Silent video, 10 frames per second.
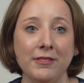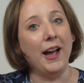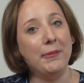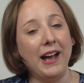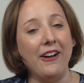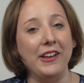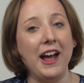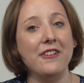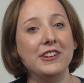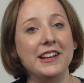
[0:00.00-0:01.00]
I'm Callie
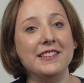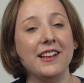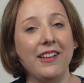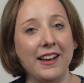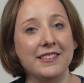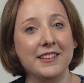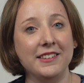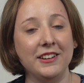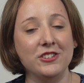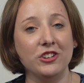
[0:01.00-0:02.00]
Navarrete, a
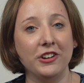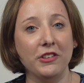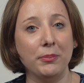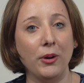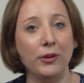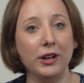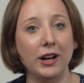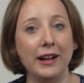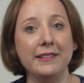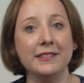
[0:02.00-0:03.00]
licensed insurance
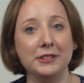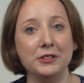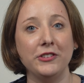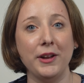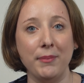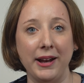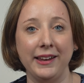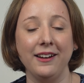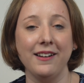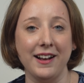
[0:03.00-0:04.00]
broker and certified
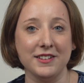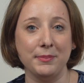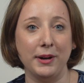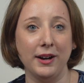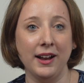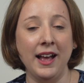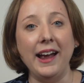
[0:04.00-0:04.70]
Medicare expert.